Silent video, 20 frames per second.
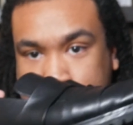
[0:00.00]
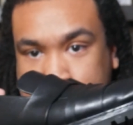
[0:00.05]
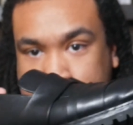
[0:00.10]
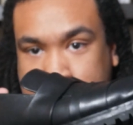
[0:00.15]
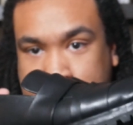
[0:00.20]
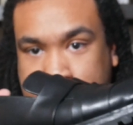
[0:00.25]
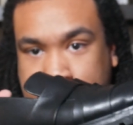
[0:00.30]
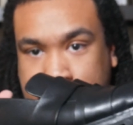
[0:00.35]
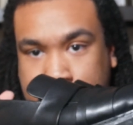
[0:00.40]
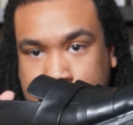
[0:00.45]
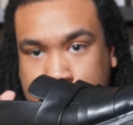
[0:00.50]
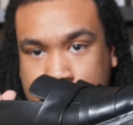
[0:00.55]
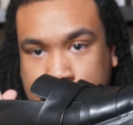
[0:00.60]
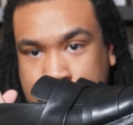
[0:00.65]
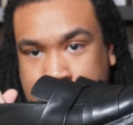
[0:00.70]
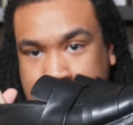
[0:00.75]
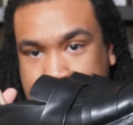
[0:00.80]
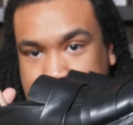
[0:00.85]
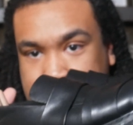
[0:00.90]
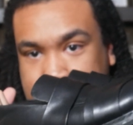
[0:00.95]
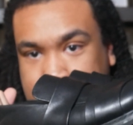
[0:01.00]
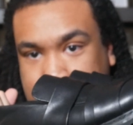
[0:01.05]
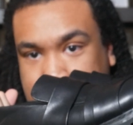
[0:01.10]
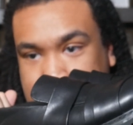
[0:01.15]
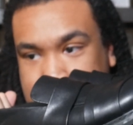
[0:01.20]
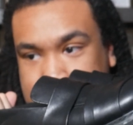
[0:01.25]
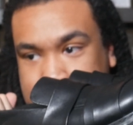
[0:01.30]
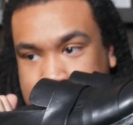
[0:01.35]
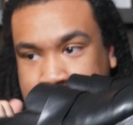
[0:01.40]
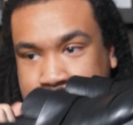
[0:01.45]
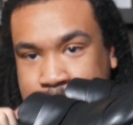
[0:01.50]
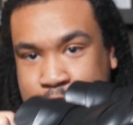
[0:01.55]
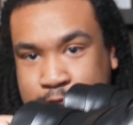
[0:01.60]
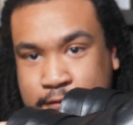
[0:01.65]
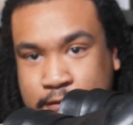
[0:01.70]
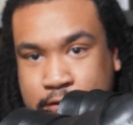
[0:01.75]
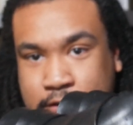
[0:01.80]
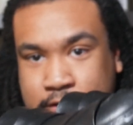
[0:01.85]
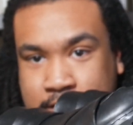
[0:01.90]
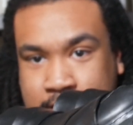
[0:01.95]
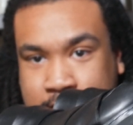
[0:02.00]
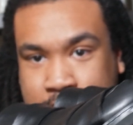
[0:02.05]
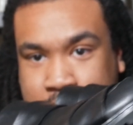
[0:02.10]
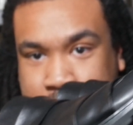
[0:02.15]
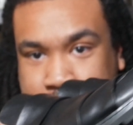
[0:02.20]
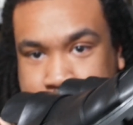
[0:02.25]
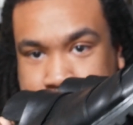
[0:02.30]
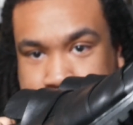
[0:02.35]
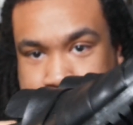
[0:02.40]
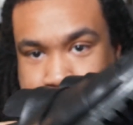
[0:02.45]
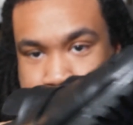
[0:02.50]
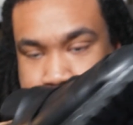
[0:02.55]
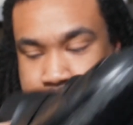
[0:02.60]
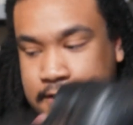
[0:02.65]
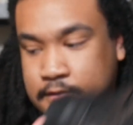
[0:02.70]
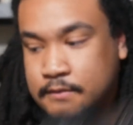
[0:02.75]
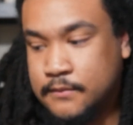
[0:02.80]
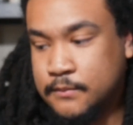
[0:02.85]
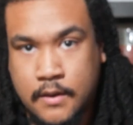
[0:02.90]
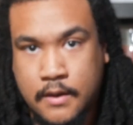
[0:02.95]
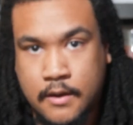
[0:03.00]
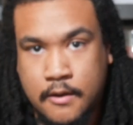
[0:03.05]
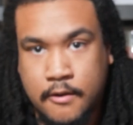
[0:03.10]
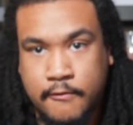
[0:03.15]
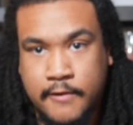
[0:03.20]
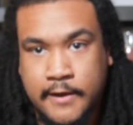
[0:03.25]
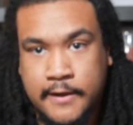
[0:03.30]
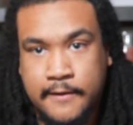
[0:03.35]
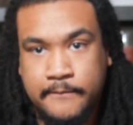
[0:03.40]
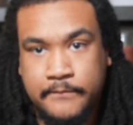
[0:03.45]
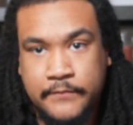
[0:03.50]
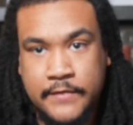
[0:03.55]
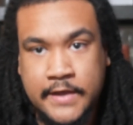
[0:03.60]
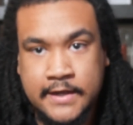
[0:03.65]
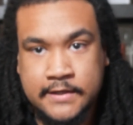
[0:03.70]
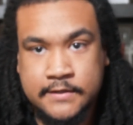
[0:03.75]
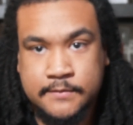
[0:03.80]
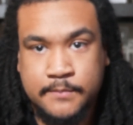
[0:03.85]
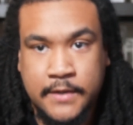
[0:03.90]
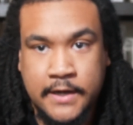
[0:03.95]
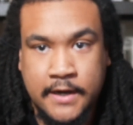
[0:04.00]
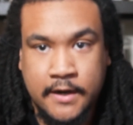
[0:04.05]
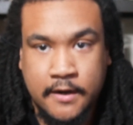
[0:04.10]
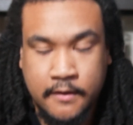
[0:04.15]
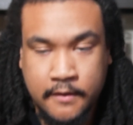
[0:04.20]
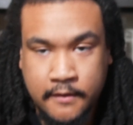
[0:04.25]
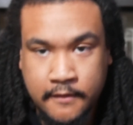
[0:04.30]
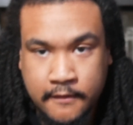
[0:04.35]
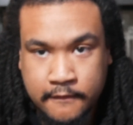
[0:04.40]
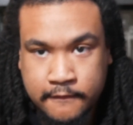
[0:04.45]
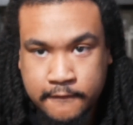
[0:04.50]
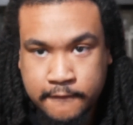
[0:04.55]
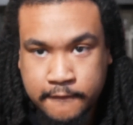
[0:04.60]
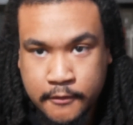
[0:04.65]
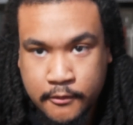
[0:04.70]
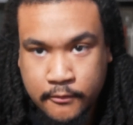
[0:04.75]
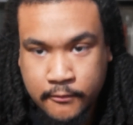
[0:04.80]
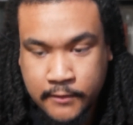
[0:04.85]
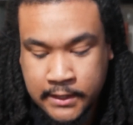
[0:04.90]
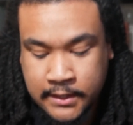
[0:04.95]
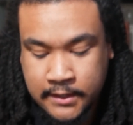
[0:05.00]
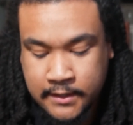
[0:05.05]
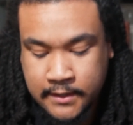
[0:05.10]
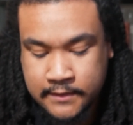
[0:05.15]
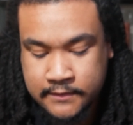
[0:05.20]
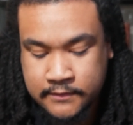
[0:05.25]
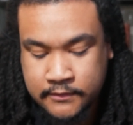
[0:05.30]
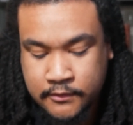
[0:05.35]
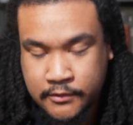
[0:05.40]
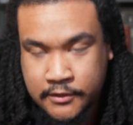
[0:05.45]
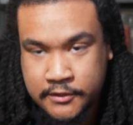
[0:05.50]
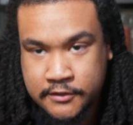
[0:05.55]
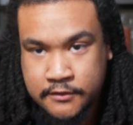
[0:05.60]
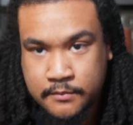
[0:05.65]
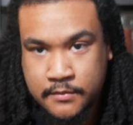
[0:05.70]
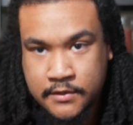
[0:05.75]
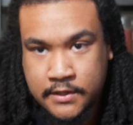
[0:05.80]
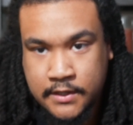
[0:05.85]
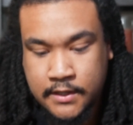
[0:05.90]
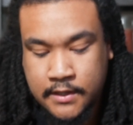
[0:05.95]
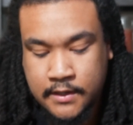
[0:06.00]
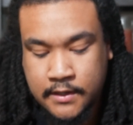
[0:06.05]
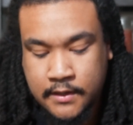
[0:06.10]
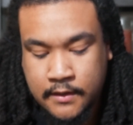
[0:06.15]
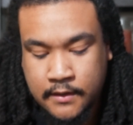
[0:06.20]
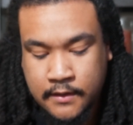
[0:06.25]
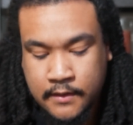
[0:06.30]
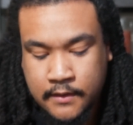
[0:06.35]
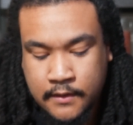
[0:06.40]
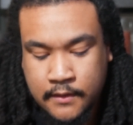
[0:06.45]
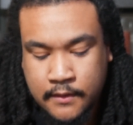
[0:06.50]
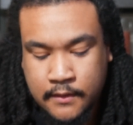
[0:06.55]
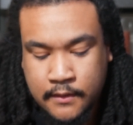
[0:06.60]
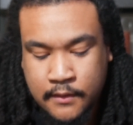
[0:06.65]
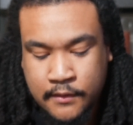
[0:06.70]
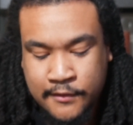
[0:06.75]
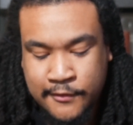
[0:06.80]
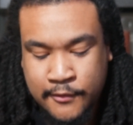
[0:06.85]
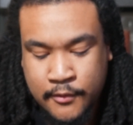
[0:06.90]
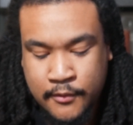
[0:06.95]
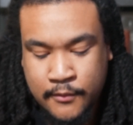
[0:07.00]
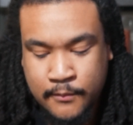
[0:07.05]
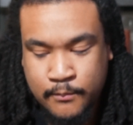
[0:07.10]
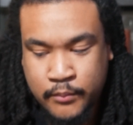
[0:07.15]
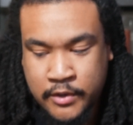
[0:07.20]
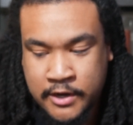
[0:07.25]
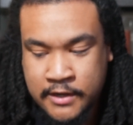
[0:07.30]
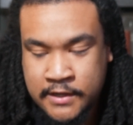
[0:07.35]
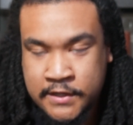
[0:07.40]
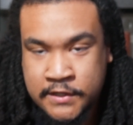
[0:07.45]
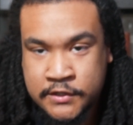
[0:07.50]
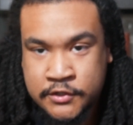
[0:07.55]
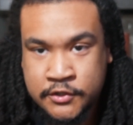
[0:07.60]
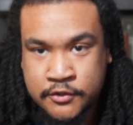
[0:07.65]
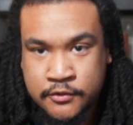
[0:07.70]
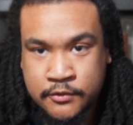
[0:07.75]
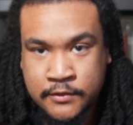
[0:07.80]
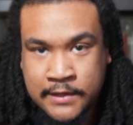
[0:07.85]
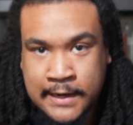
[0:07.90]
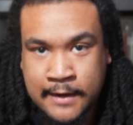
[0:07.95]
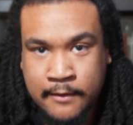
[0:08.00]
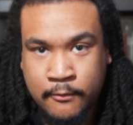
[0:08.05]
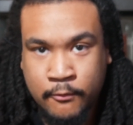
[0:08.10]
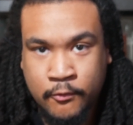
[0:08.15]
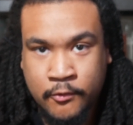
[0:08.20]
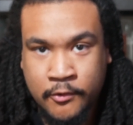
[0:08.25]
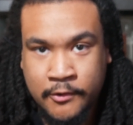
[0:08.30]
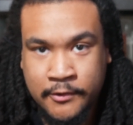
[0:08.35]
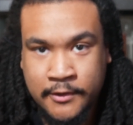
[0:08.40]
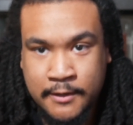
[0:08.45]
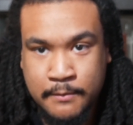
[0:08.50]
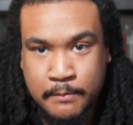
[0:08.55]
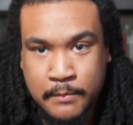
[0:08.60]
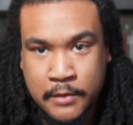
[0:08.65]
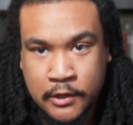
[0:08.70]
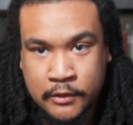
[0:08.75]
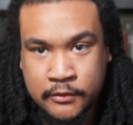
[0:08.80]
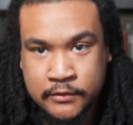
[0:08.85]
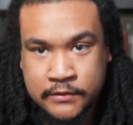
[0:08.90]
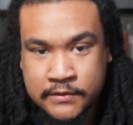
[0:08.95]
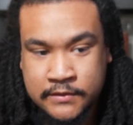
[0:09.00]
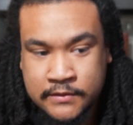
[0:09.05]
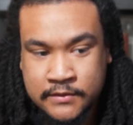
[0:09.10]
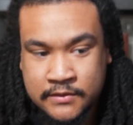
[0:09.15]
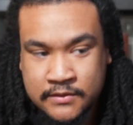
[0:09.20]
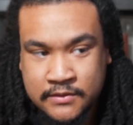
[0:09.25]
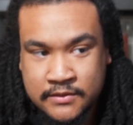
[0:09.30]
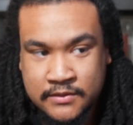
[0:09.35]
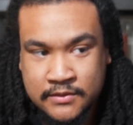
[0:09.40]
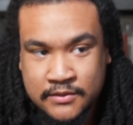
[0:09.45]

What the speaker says: shout out Loewe Cloudtilt for the good design. All right, next pair of footwear is going to be probably the shoe that I wore the most